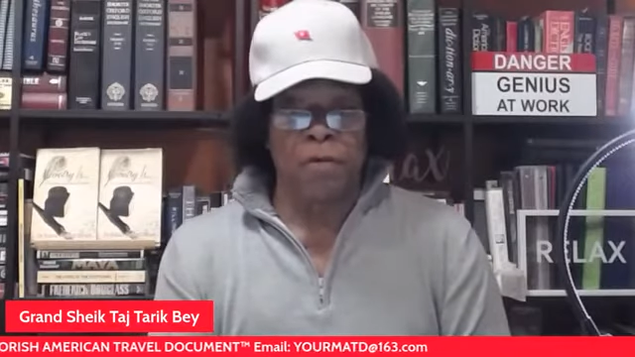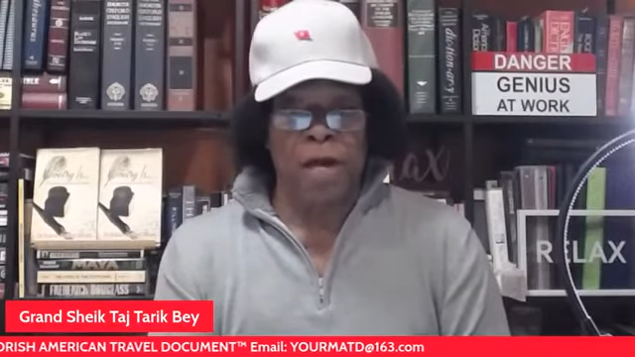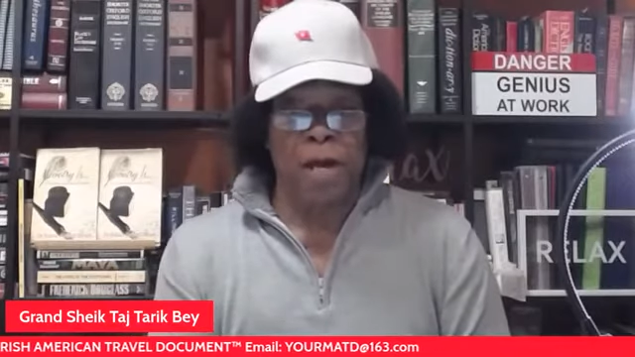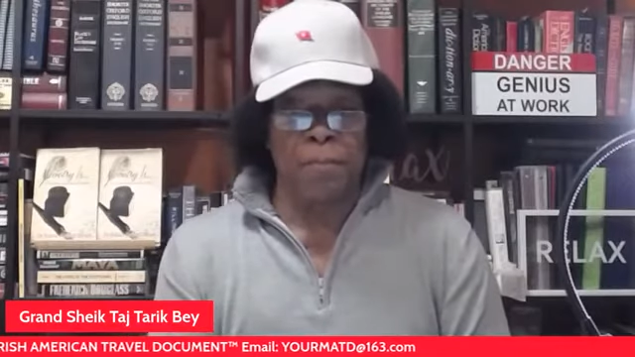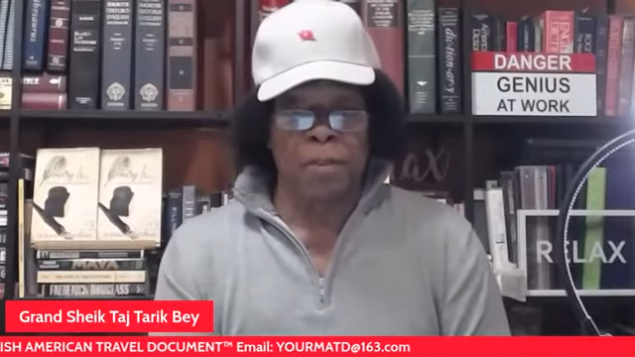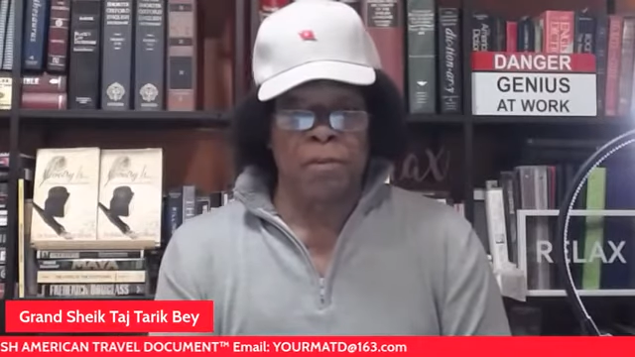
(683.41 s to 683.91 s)

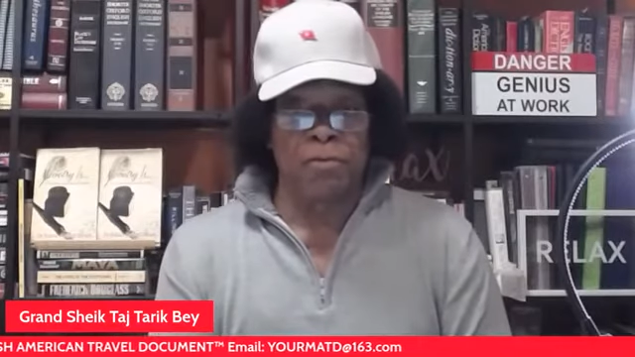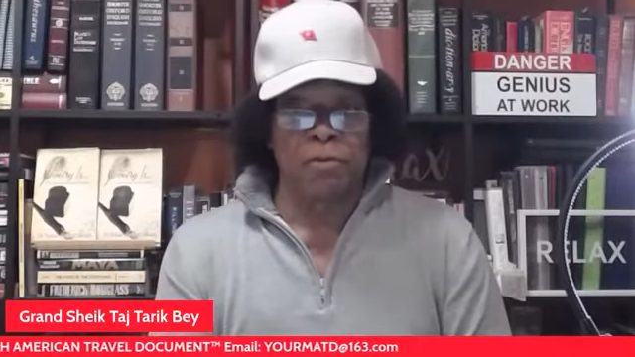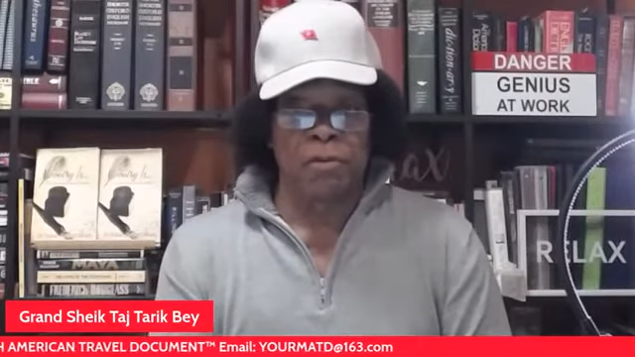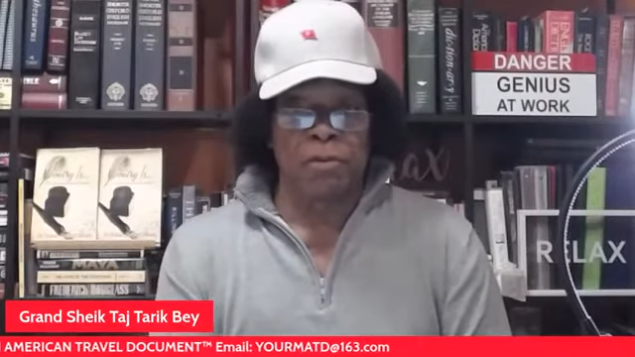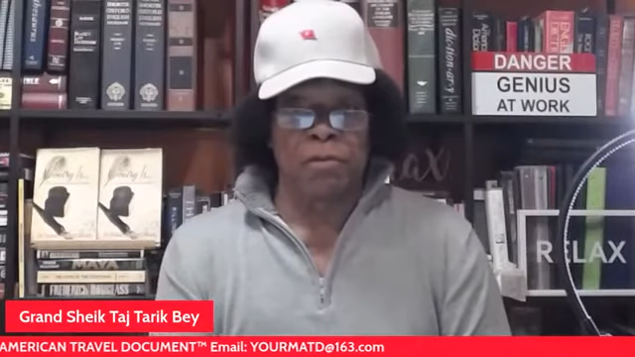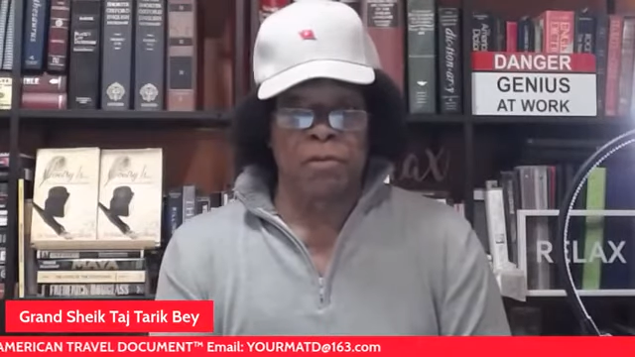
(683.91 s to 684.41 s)

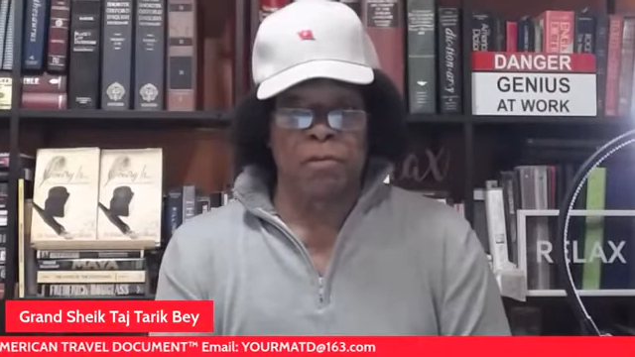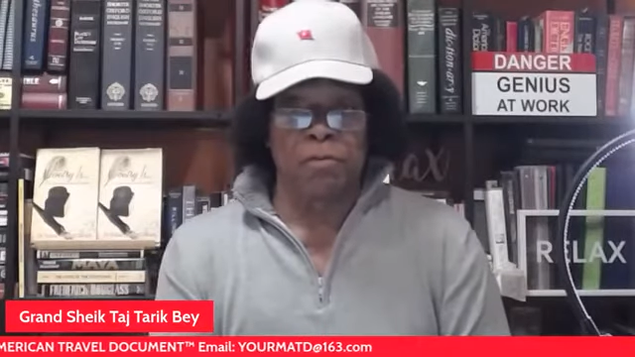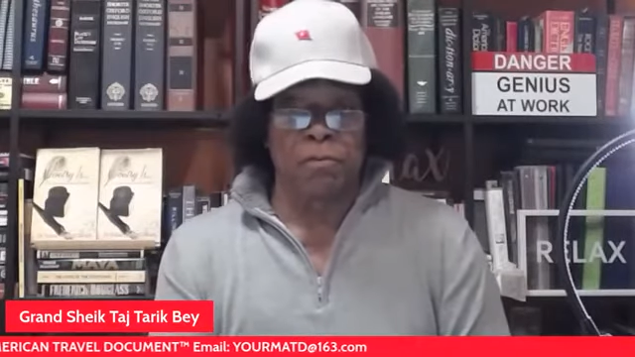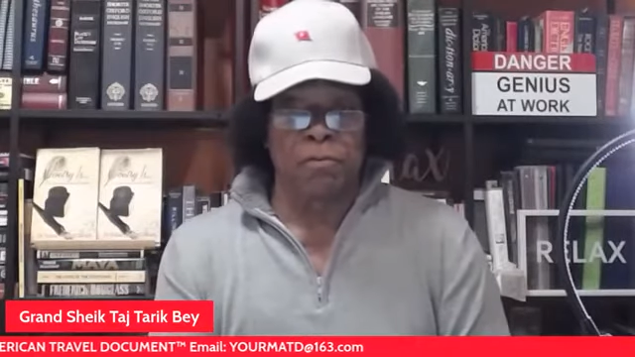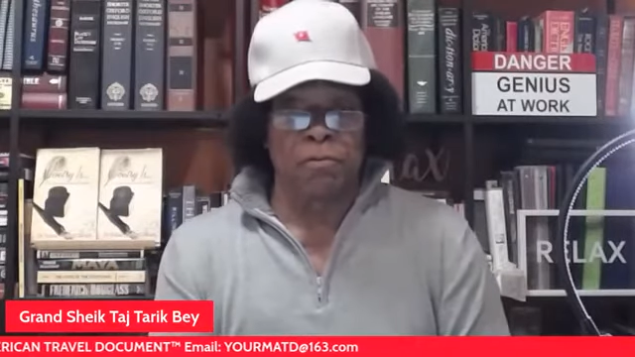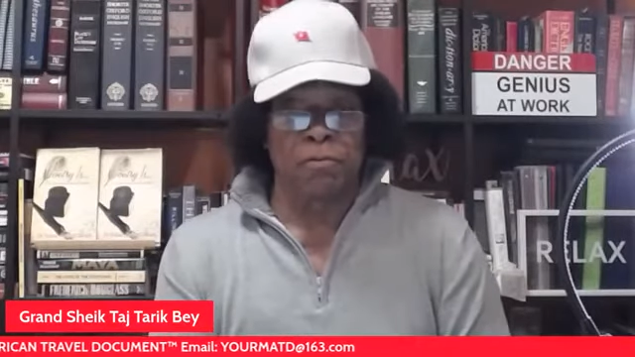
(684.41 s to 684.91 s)
rabid
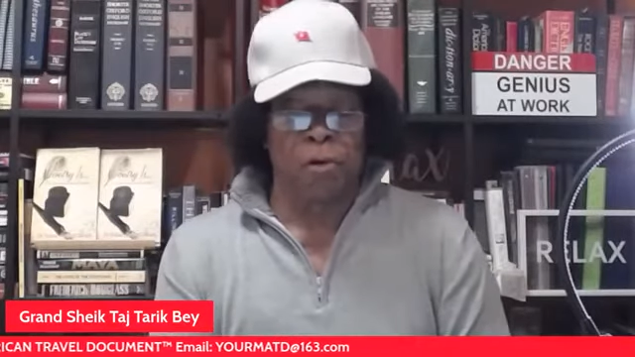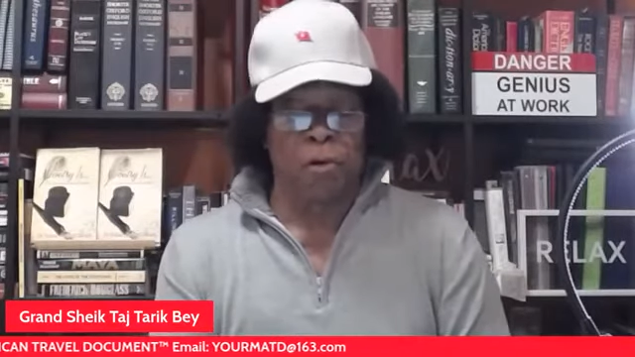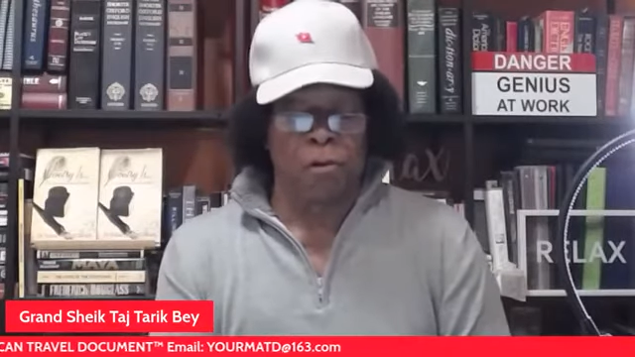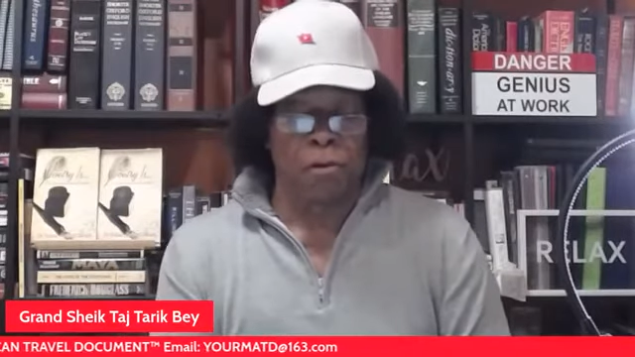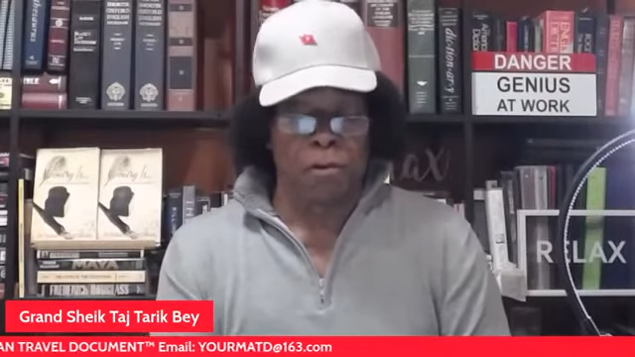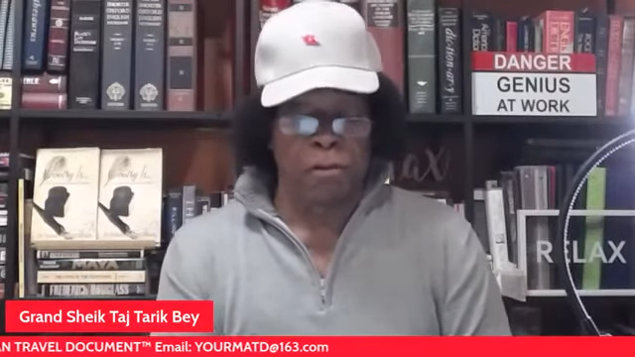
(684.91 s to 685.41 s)

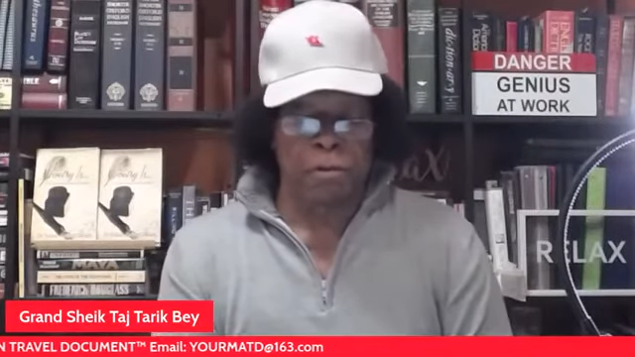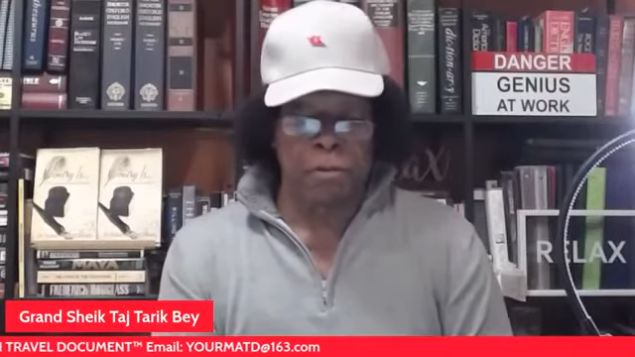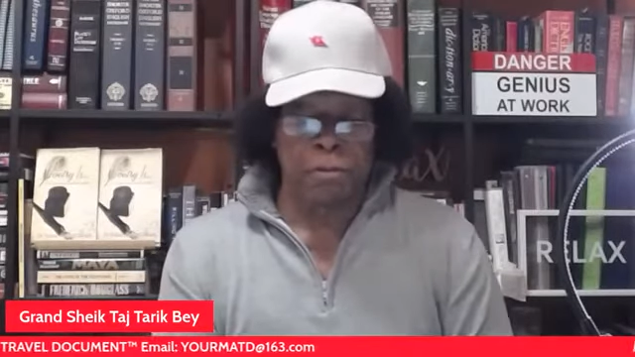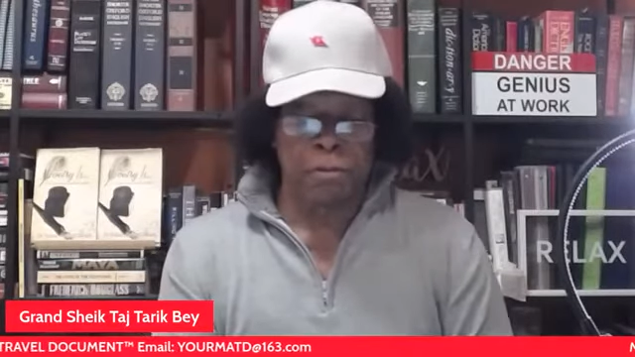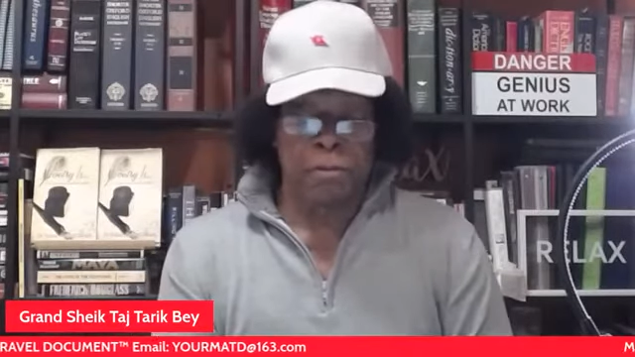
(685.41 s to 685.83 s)
dog